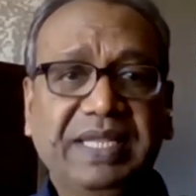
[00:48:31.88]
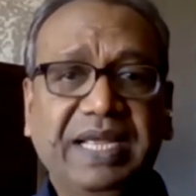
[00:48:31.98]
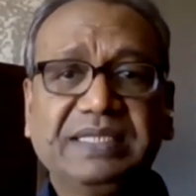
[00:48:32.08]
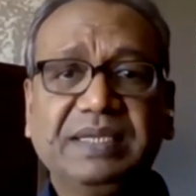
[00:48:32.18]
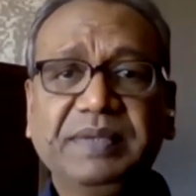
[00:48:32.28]
But
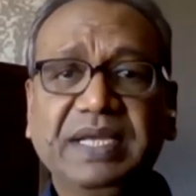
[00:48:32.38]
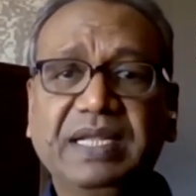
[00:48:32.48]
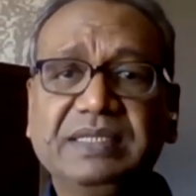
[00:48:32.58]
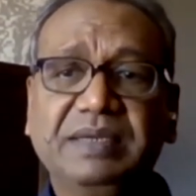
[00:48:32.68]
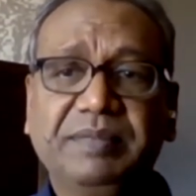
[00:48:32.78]
they had something
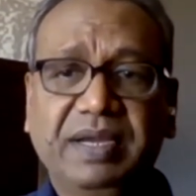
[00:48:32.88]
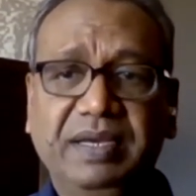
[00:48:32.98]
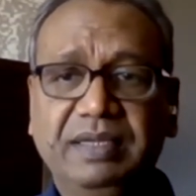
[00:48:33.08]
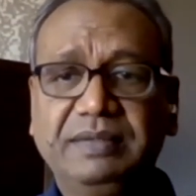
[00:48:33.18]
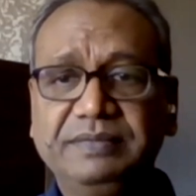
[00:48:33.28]
else in
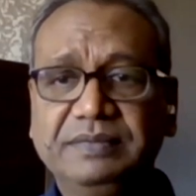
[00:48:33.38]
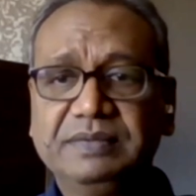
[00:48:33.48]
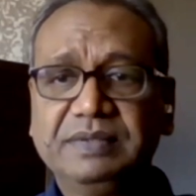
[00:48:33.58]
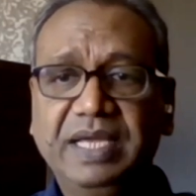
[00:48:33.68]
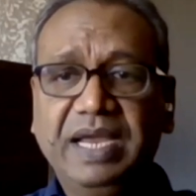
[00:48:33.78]
mind
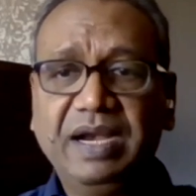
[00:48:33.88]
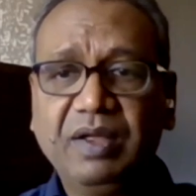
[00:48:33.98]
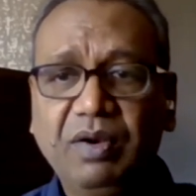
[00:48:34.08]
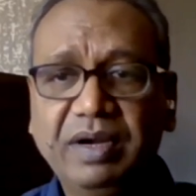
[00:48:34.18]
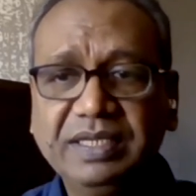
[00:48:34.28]
they
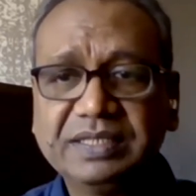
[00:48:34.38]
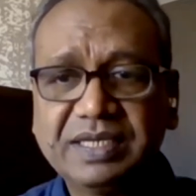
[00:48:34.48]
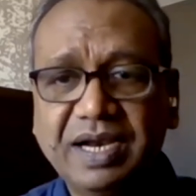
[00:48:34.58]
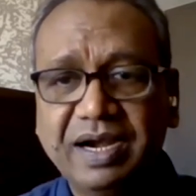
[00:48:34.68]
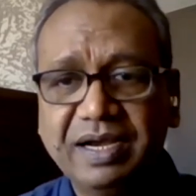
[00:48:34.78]
had already
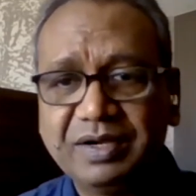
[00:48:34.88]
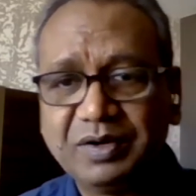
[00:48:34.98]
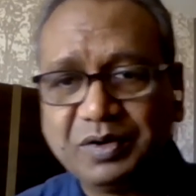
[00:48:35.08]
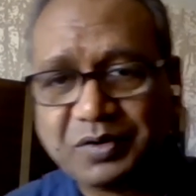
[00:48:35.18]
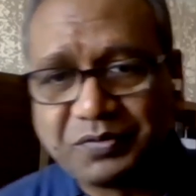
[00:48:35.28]
started
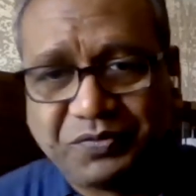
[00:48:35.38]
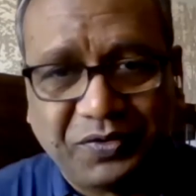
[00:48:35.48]
to look